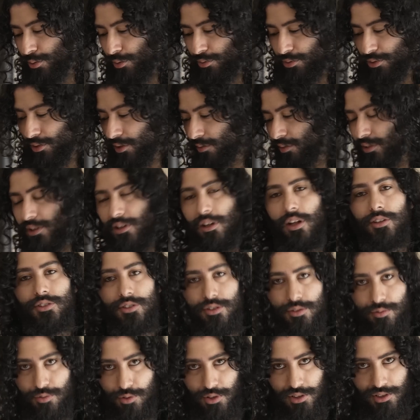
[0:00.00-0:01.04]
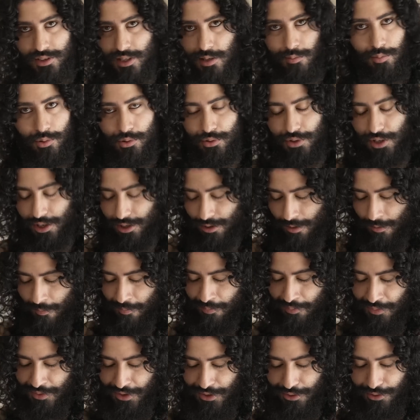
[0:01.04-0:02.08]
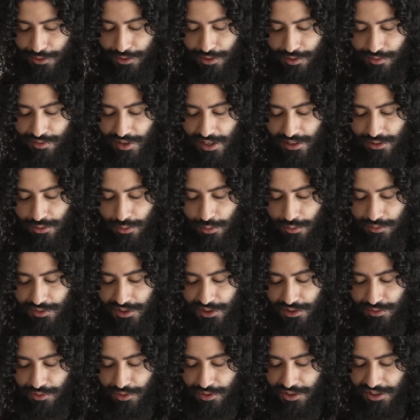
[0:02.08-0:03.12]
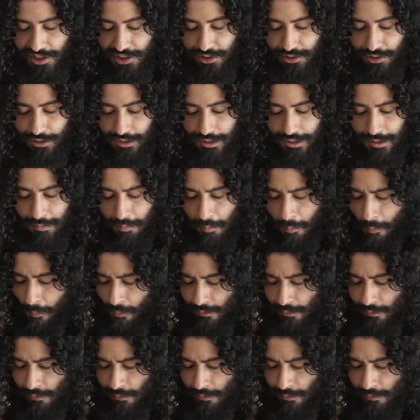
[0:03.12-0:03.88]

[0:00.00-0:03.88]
If you live in London, for example, then you're going to find all of this very easily.